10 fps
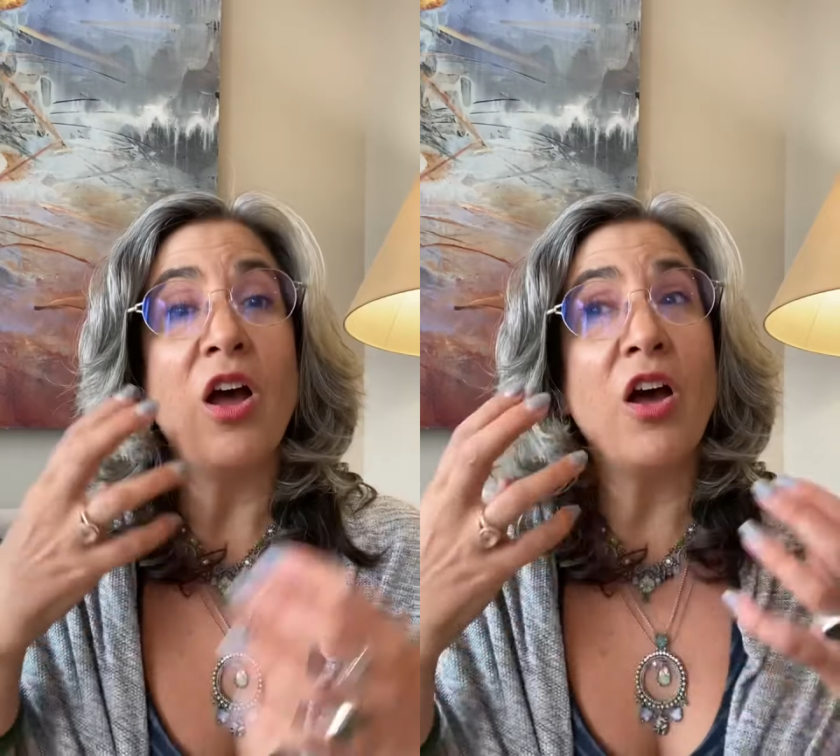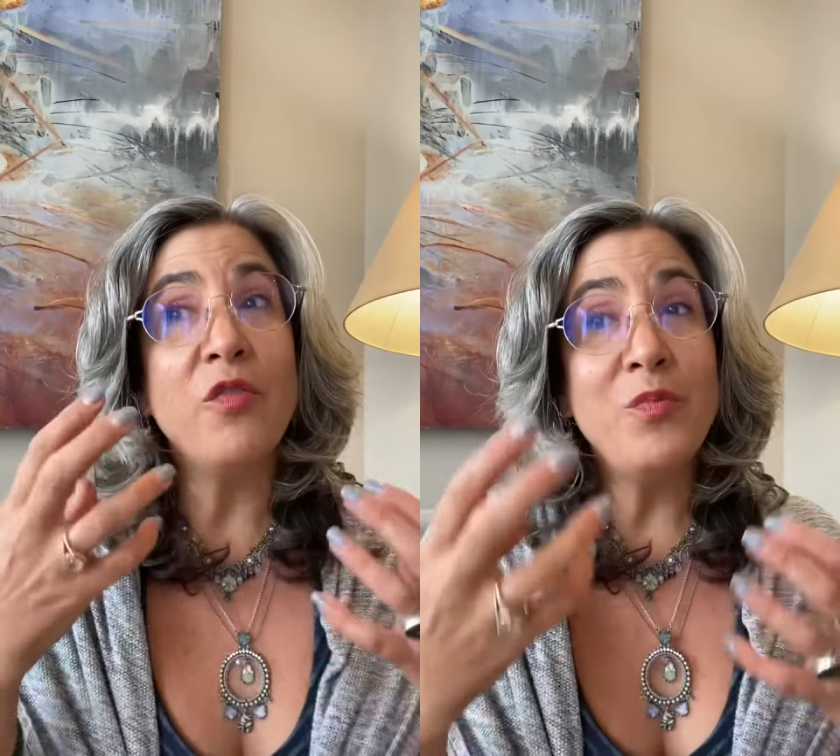
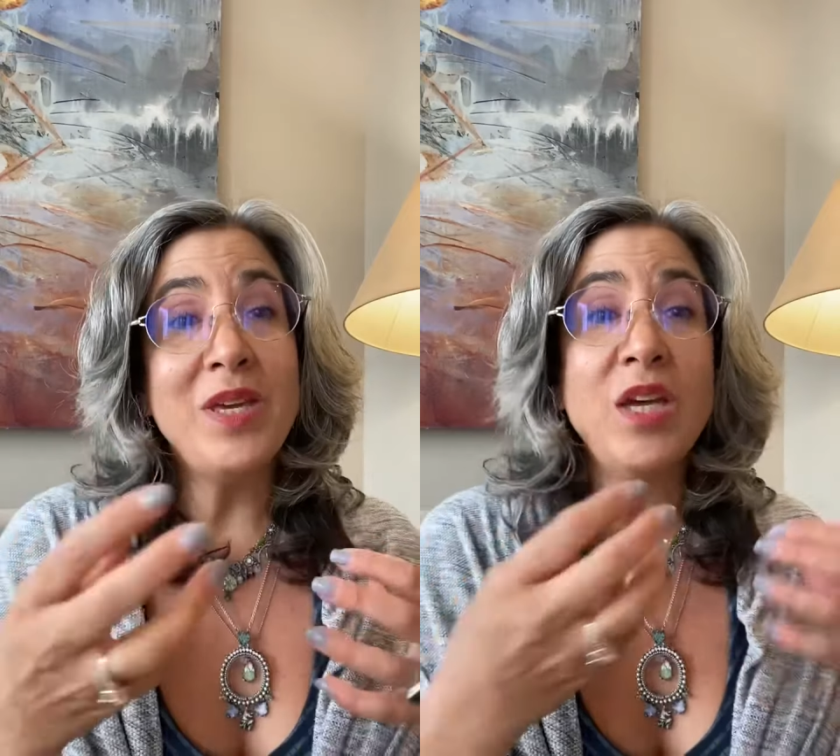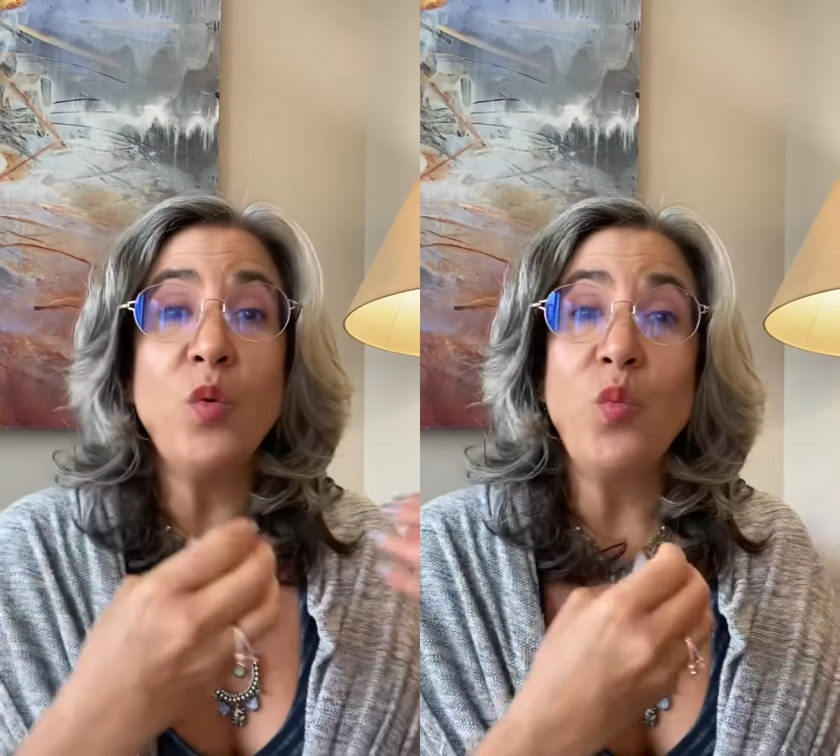of
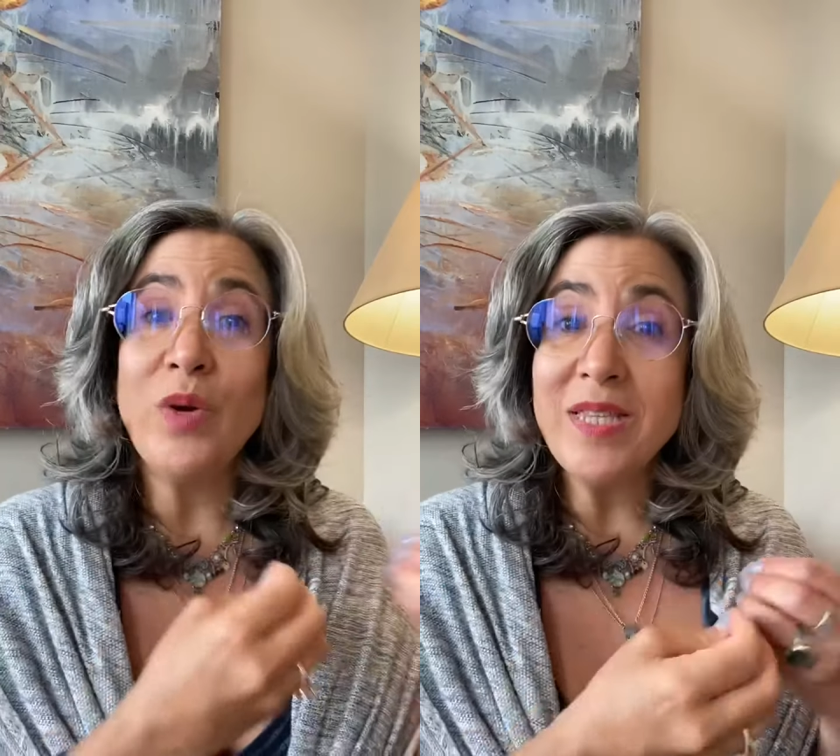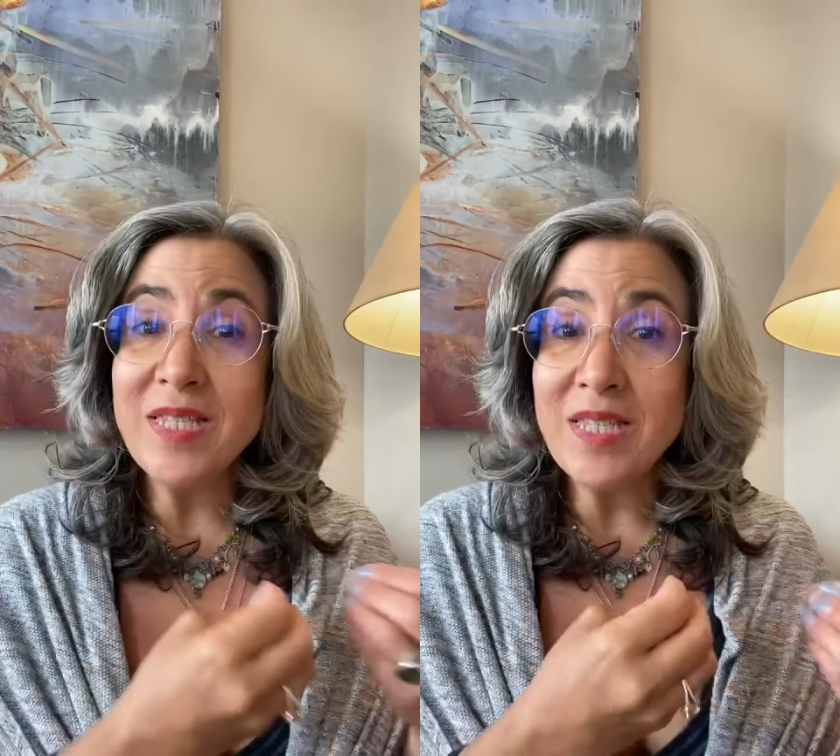being
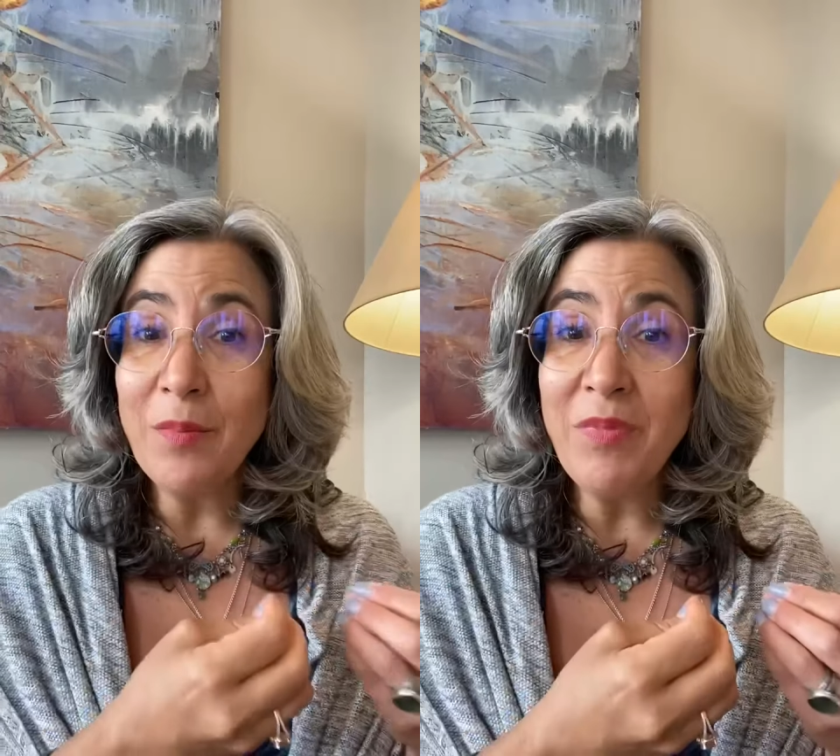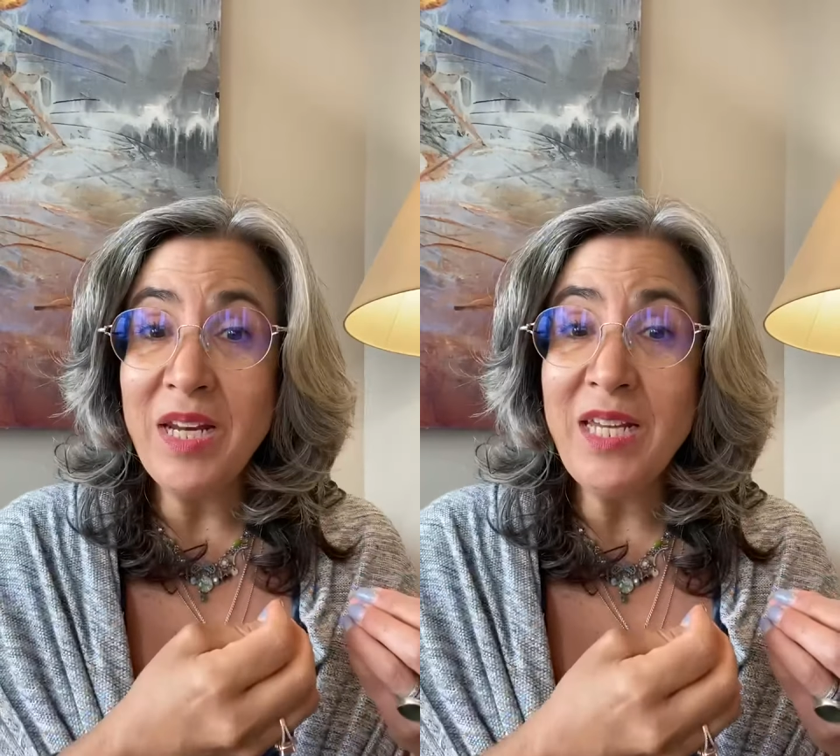with
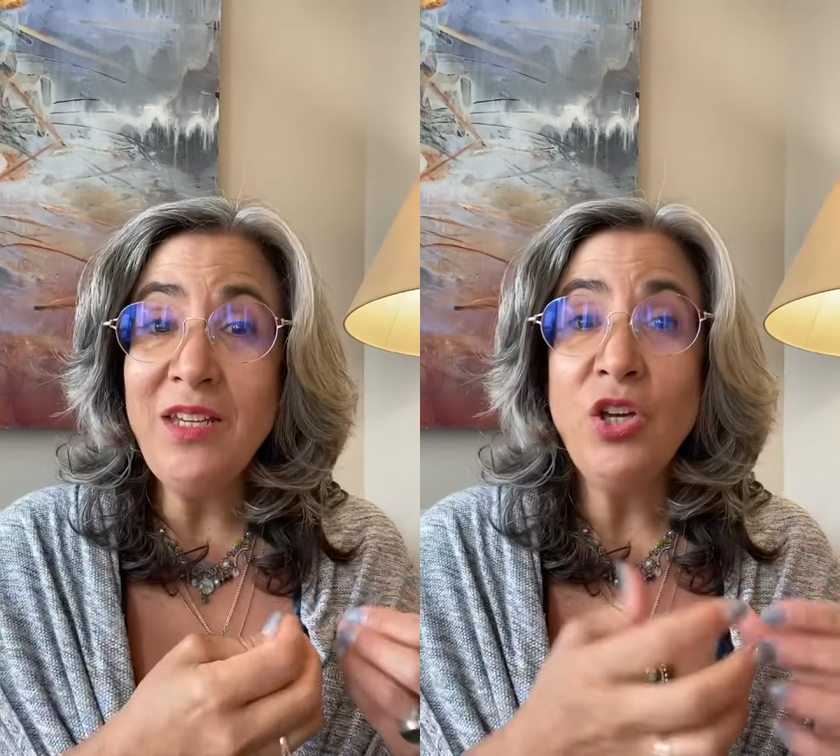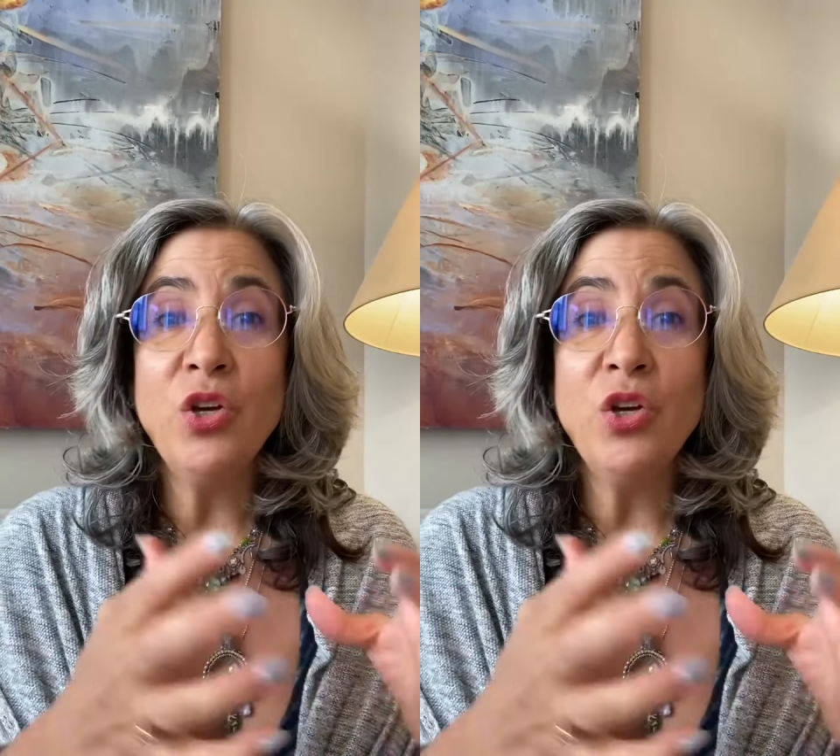somebody